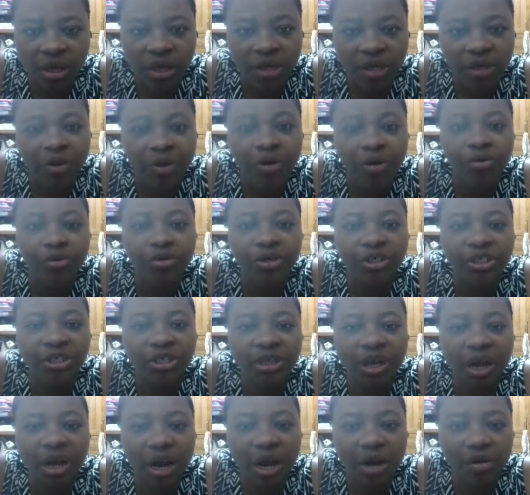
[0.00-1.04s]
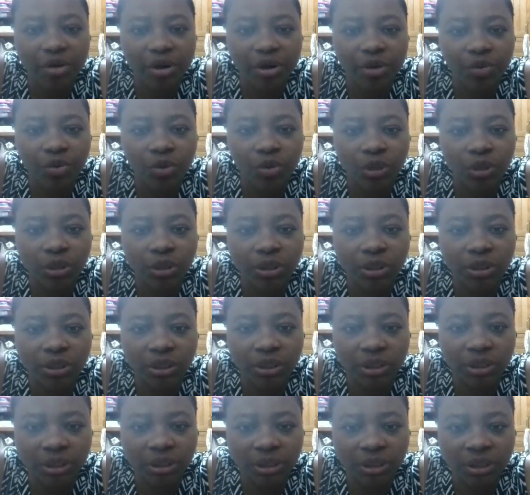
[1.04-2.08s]
The original array was
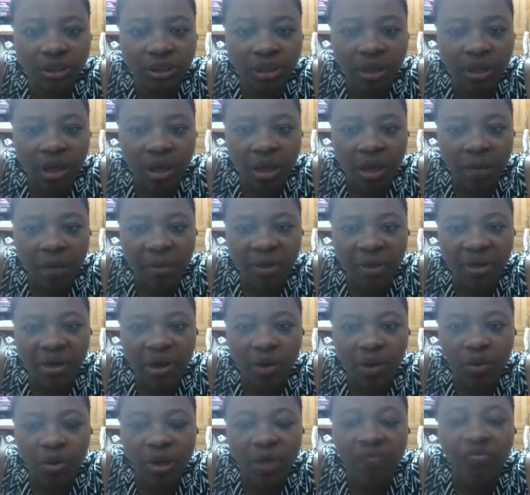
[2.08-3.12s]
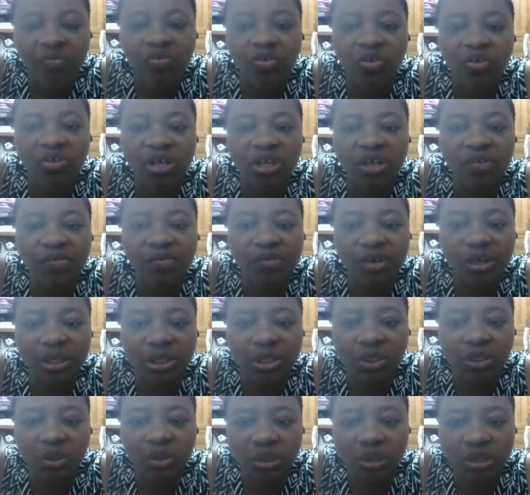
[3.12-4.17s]
this, but now we have successfully
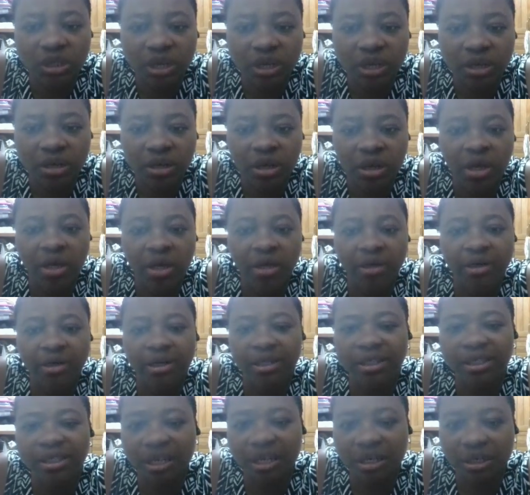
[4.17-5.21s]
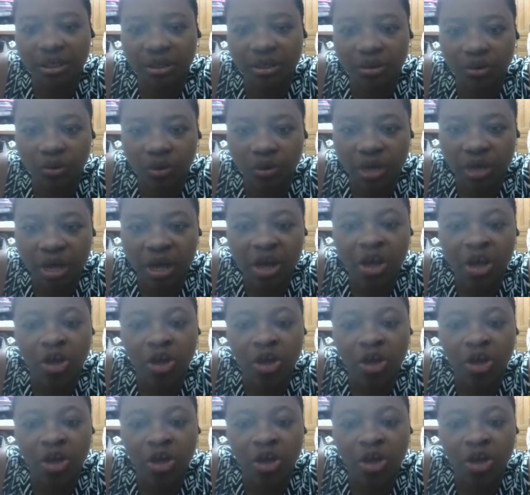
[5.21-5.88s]
sorted in ascending order